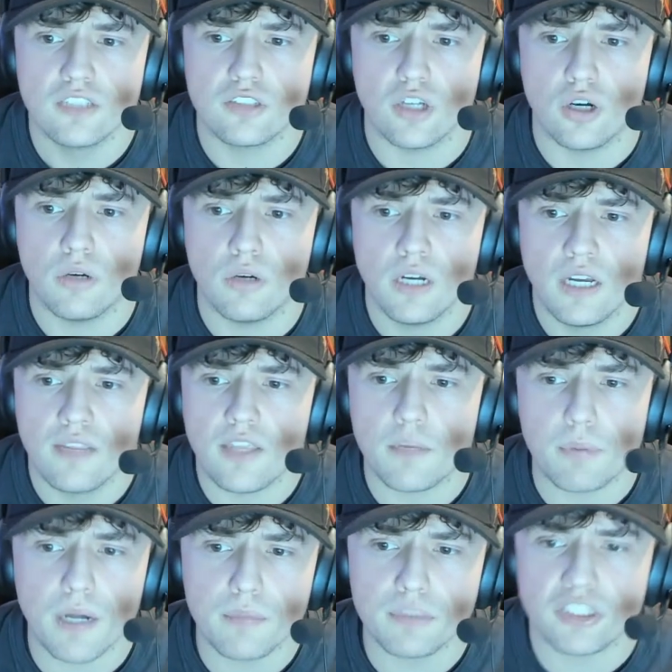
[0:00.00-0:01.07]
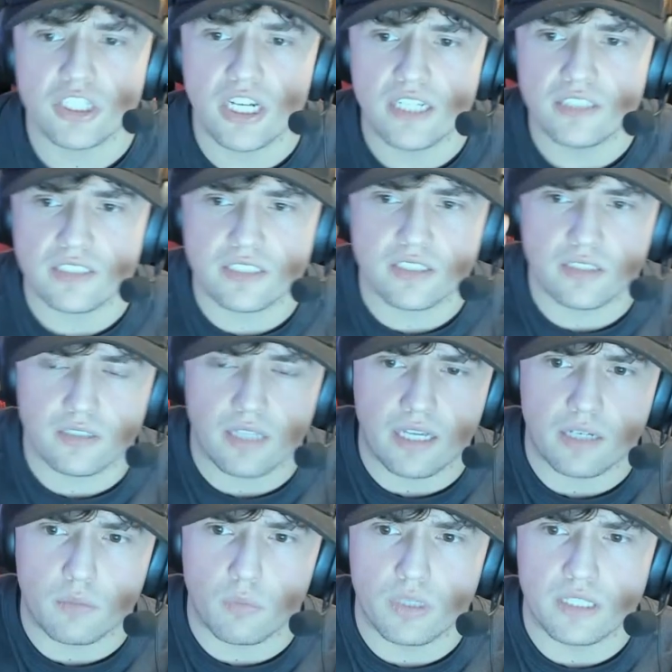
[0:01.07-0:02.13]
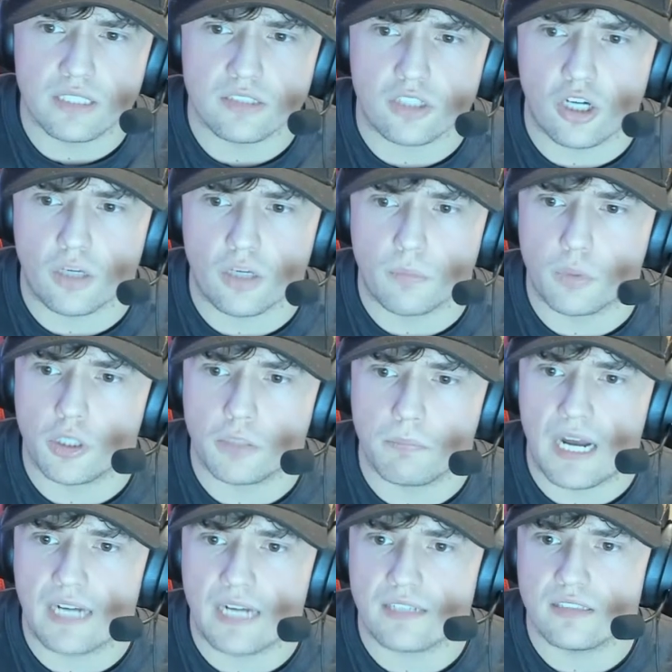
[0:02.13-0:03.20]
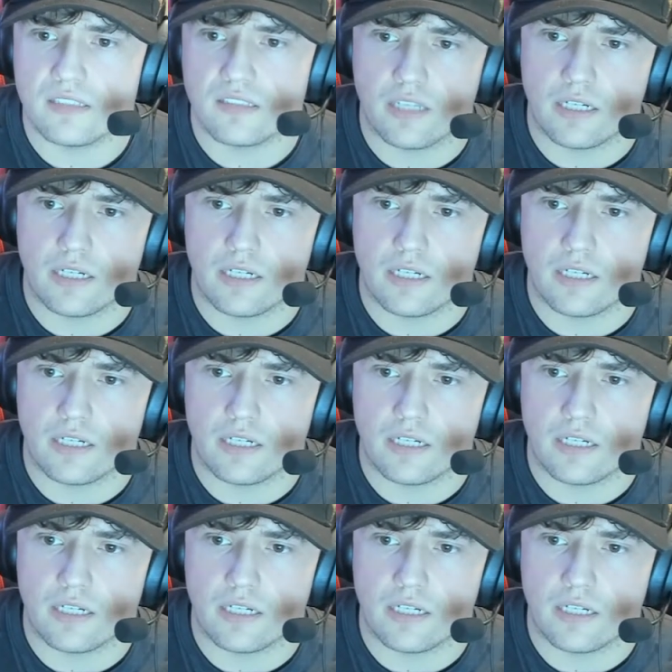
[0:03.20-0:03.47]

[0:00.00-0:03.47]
So they'd probably change it to like one of these cardboard boxes,